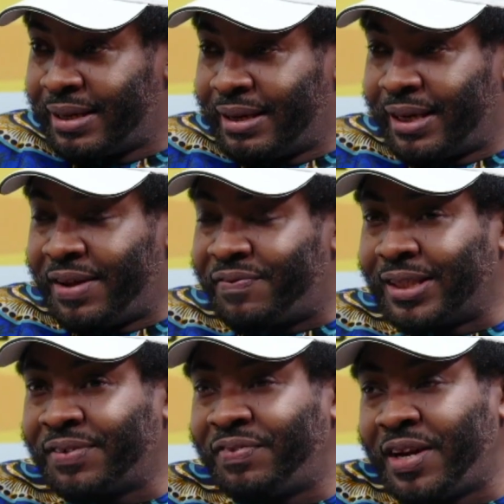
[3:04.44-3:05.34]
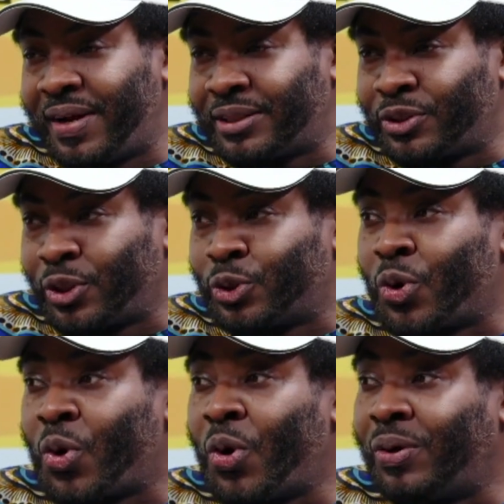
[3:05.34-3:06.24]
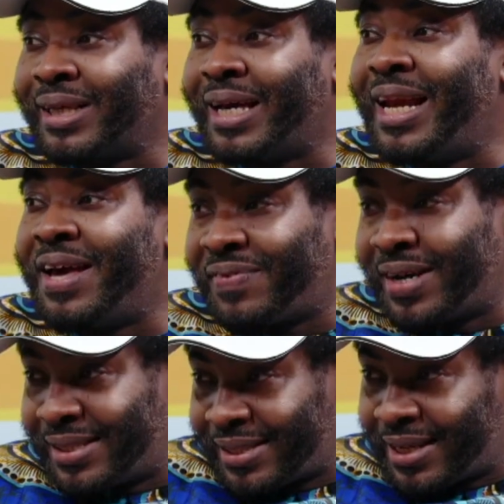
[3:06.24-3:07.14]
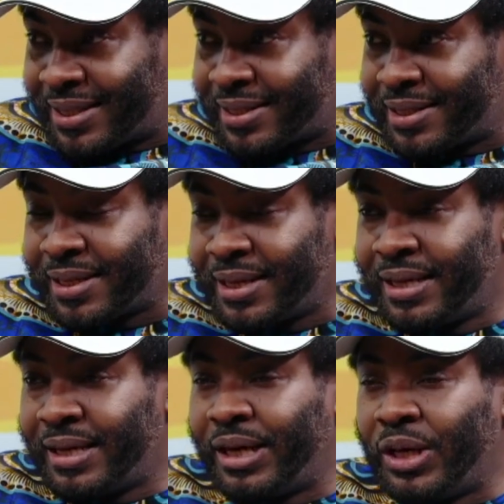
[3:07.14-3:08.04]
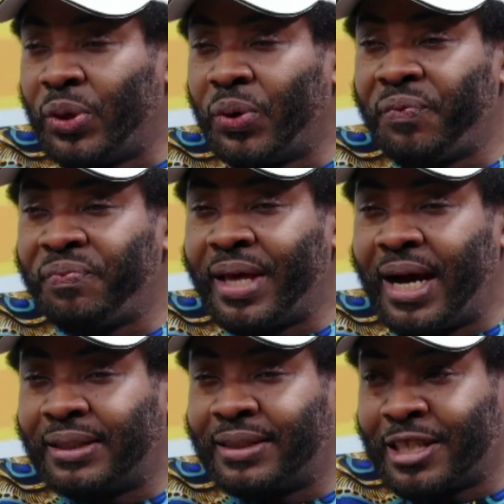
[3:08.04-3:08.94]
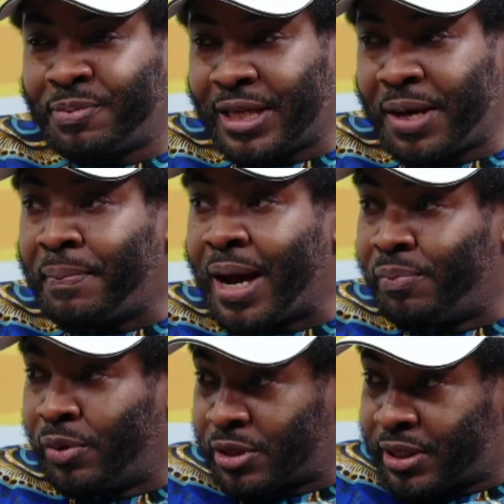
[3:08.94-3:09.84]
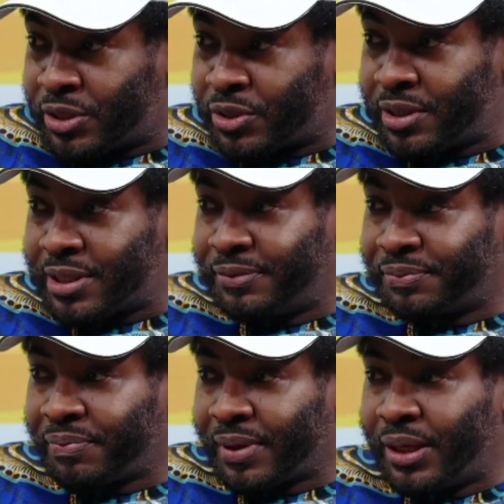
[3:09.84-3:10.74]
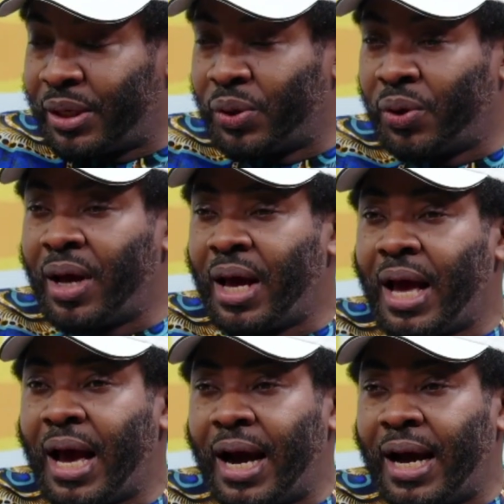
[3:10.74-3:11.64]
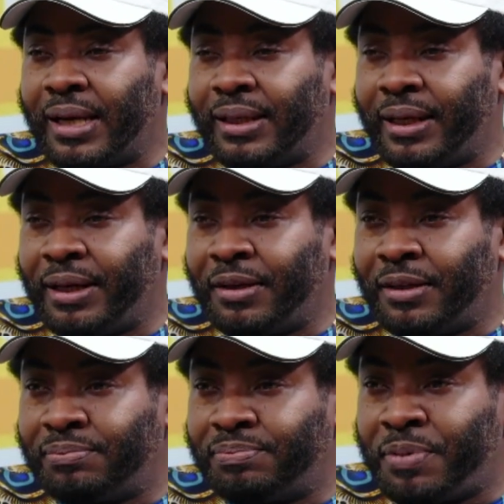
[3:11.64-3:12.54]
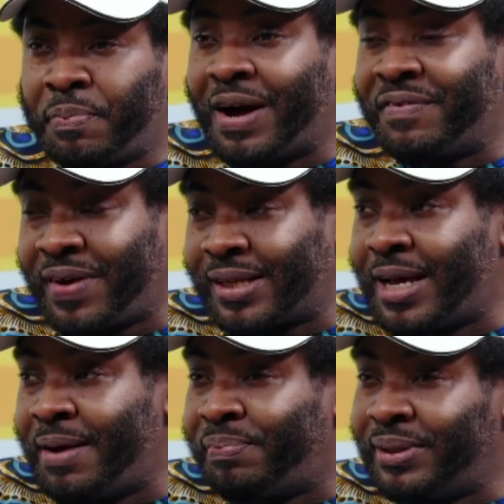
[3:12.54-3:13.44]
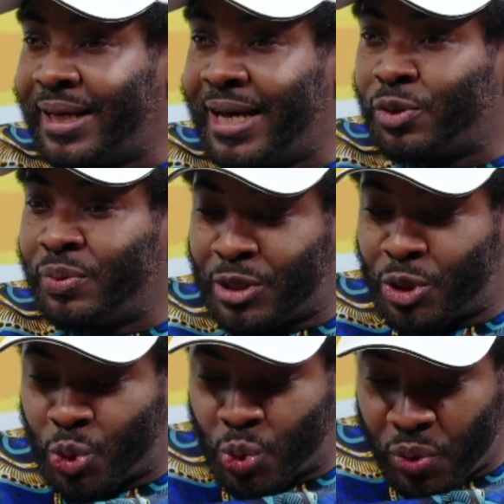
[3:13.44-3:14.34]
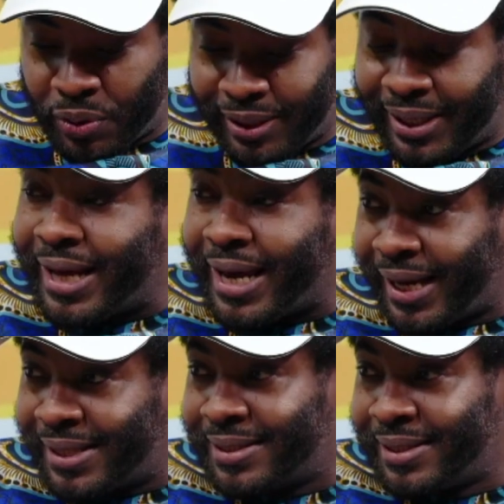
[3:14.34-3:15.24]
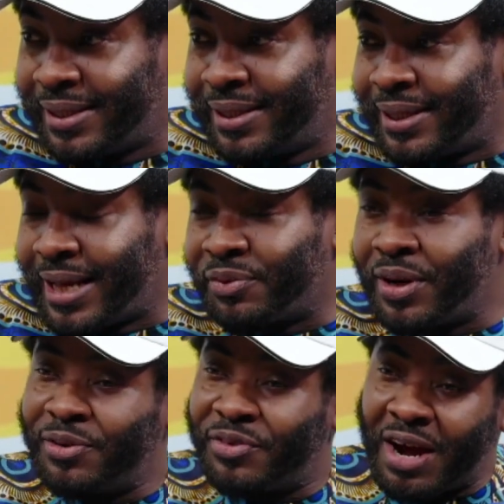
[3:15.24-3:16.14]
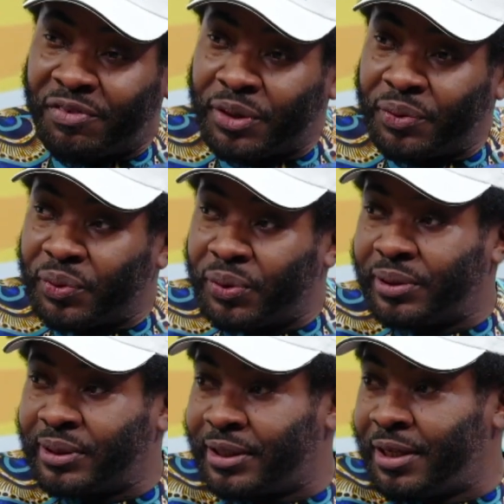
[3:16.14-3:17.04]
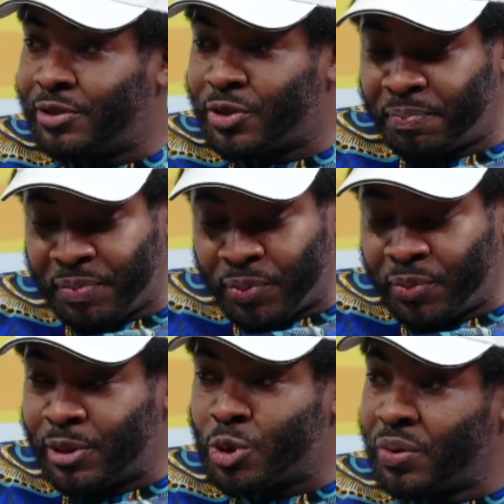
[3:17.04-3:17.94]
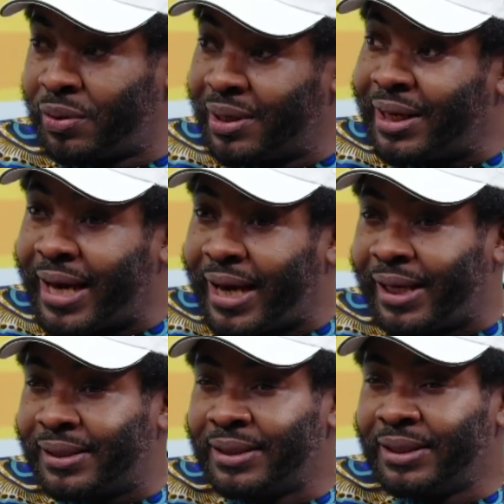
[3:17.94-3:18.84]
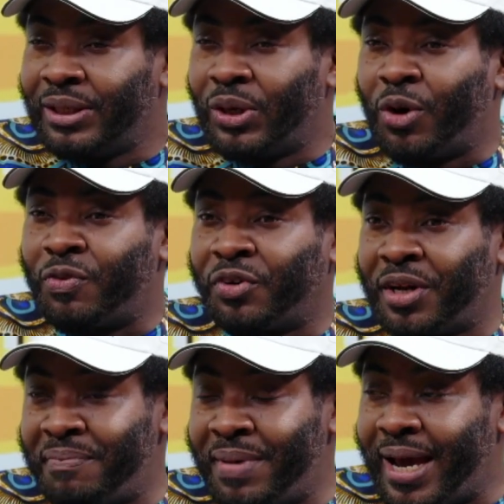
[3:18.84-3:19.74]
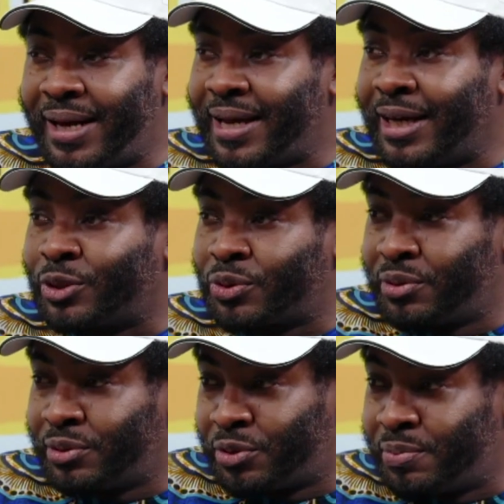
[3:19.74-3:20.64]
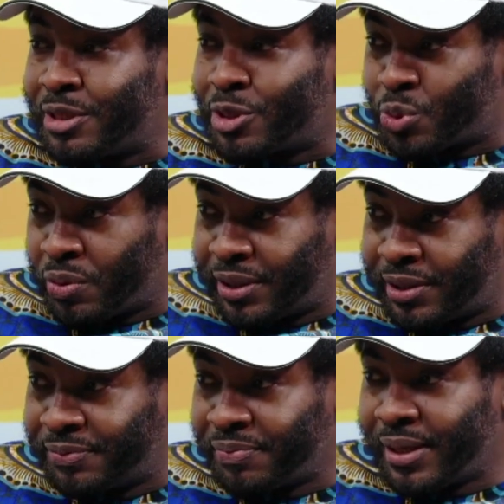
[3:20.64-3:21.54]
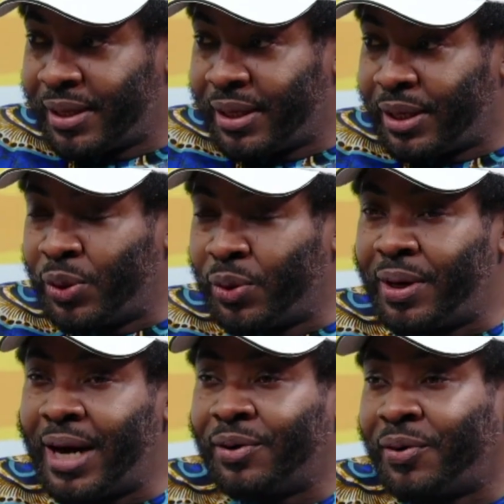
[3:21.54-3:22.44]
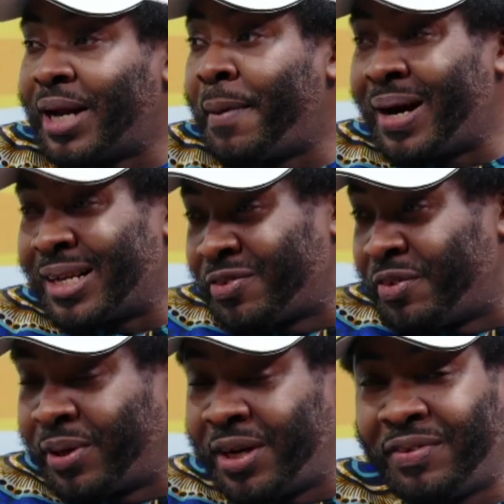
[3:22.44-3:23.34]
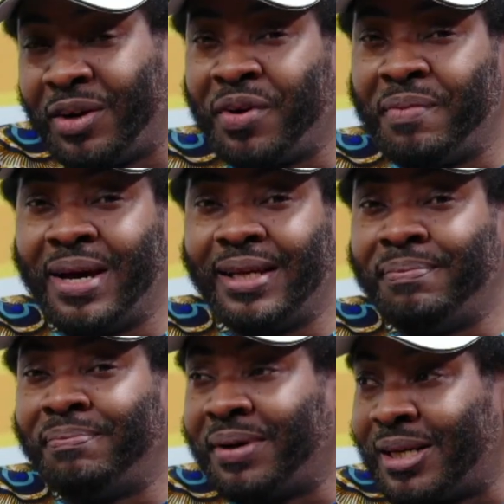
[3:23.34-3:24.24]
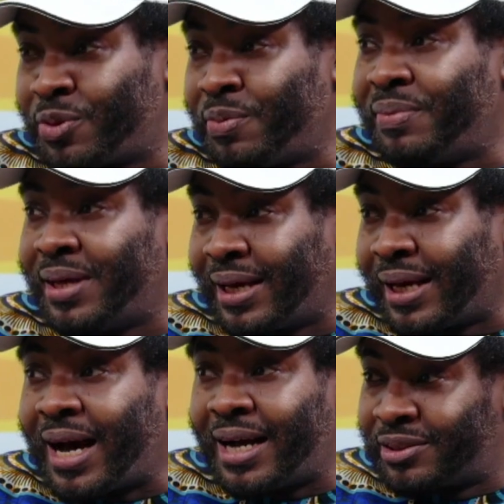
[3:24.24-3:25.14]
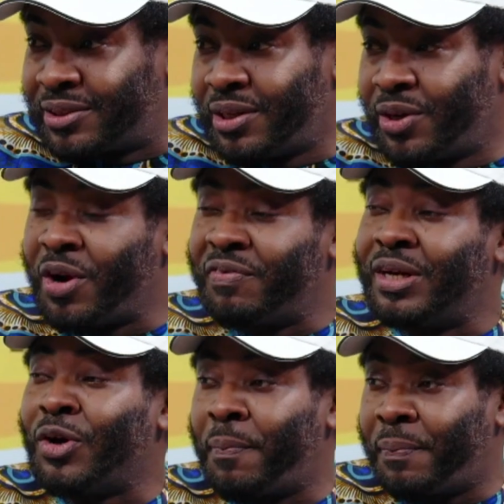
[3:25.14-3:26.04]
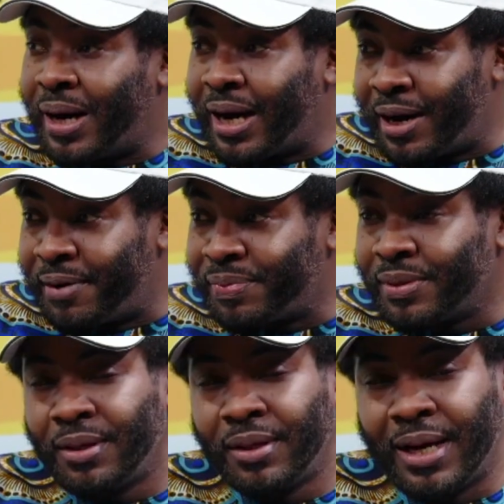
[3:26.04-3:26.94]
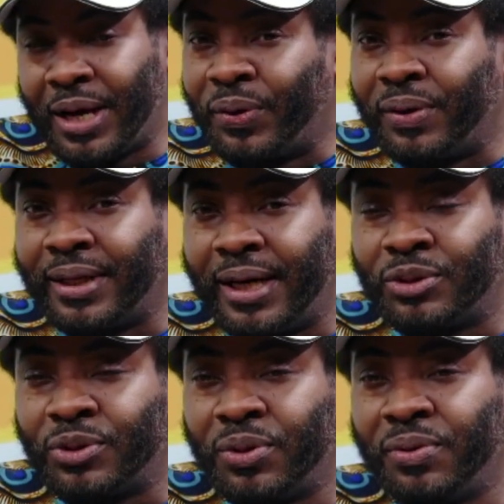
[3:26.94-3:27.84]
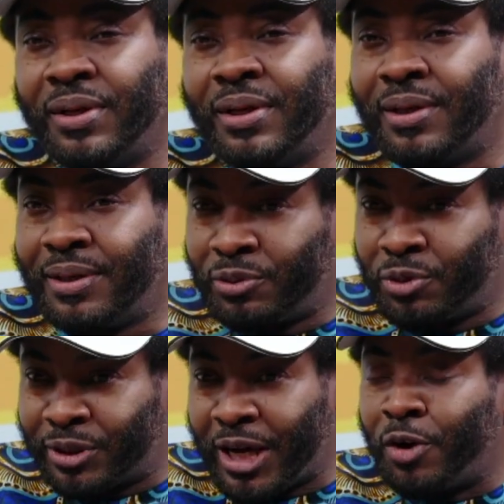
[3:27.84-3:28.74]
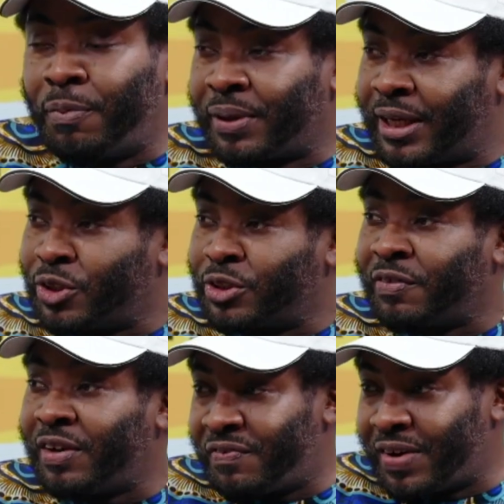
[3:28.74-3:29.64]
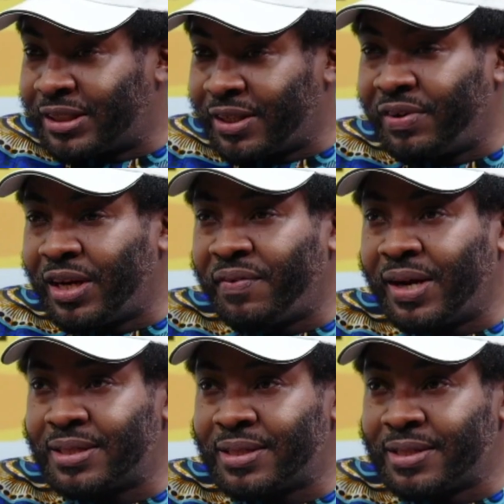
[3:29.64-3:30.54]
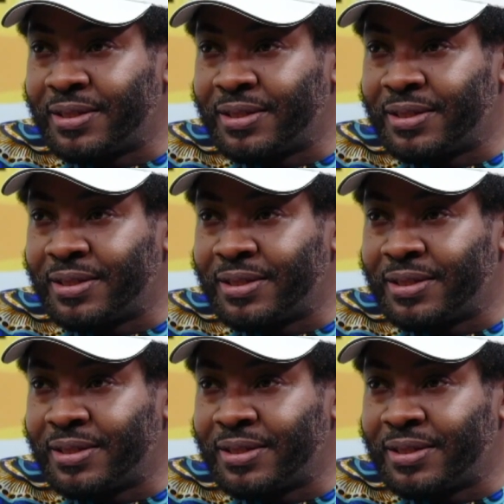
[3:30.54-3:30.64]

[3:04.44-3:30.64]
Lymphatic filariasis is also called elephantiasis. They are transmitted by mosquitoes, and the people affected present with swollen legs. That's why you drive on the road, you see some people with swollen legs, or for the men, their scrotum is swollen, and other parts of the body. Even in women, the breast could be enlarged, or even the upper arm and all that. So those are complications of lymphatic filariasis.